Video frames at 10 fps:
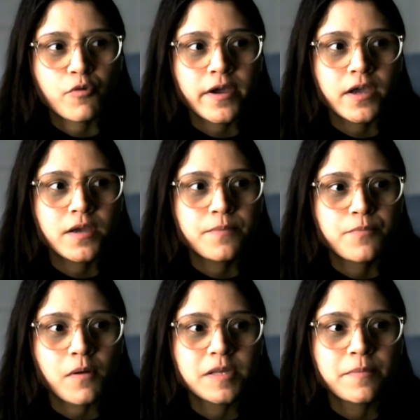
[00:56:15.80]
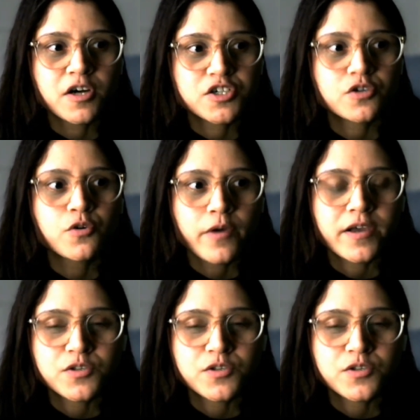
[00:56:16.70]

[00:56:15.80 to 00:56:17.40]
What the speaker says: My probably March or Goya.